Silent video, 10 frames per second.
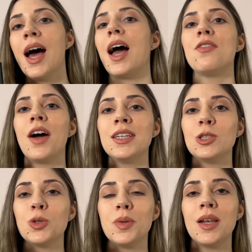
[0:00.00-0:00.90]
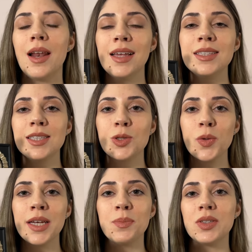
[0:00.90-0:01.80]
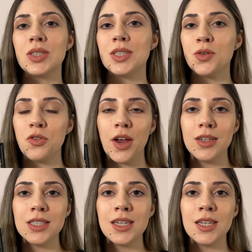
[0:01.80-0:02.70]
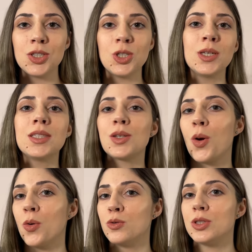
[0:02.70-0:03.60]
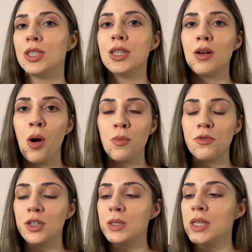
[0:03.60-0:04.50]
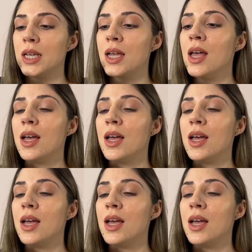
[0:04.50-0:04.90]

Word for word: I find it to be less sweet but still very delicious, cozy, comforting.